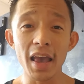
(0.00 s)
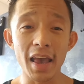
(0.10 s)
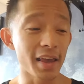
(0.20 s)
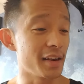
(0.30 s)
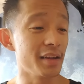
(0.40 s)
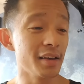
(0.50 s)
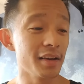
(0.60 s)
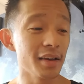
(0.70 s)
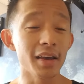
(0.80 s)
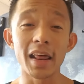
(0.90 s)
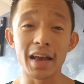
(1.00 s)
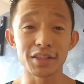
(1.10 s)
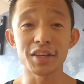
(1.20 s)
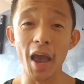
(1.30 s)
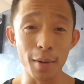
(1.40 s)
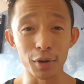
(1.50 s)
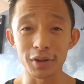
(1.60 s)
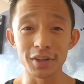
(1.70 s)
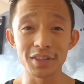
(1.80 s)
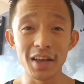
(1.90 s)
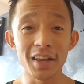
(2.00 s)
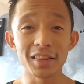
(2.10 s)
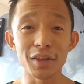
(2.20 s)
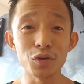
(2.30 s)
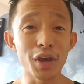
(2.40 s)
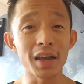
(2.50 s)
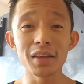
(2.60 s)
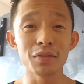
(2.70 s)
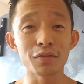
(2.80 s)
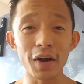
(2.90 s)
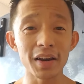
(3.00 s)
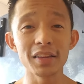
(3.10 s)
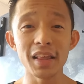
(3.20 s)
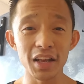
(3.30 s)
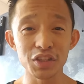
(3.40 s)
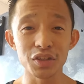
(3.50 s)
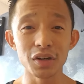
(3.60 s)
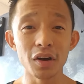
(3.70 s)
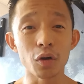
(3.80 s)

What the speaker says: and it has chemicals that you can't even find in nature,